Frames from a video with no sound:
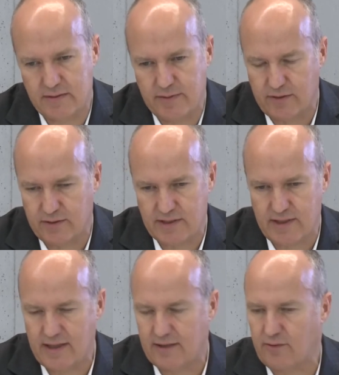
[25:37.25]
because at
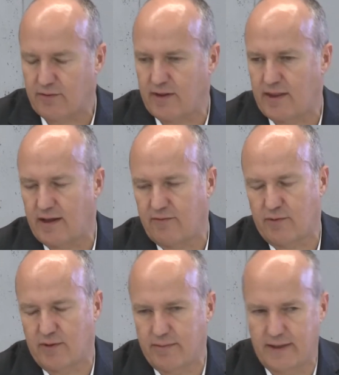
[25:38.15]
the end of the day,
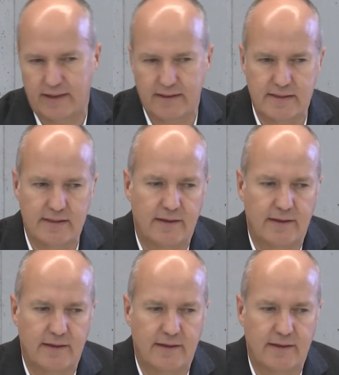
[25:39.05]
for the banks,